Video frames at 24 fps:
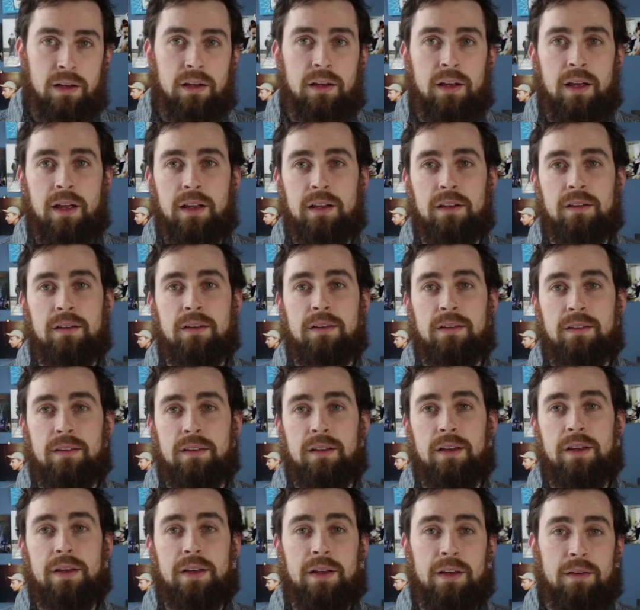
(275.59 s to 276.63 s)
And
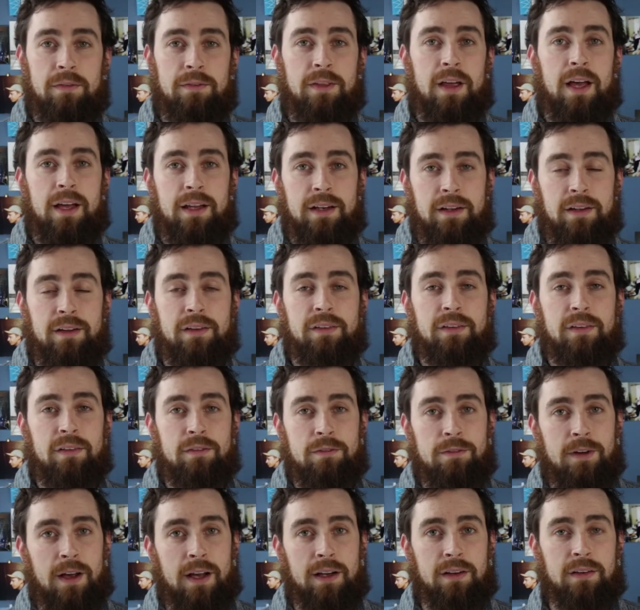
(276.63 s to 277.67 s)
if that is in
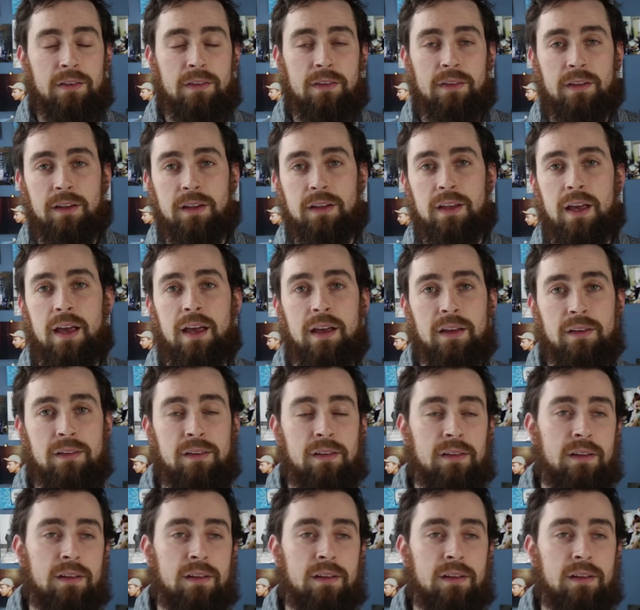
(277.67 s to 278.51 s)
fact the case,